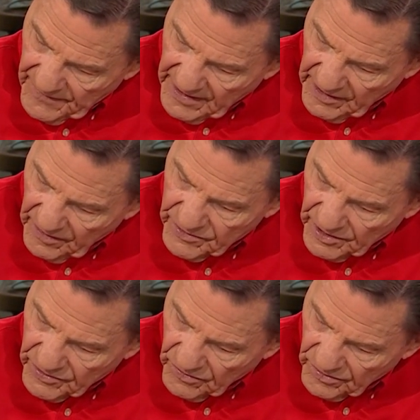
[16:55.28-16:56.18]
He has
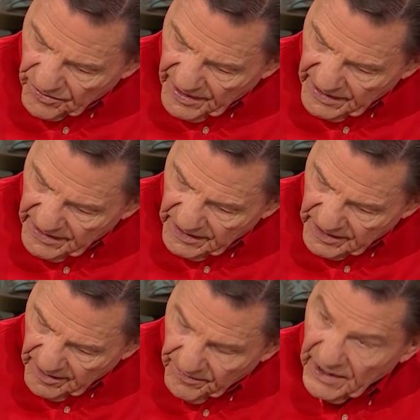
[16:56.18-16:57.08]
our total grand
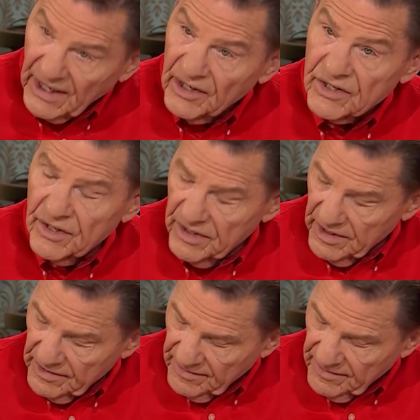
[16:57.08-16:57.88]
income. But now listen to this.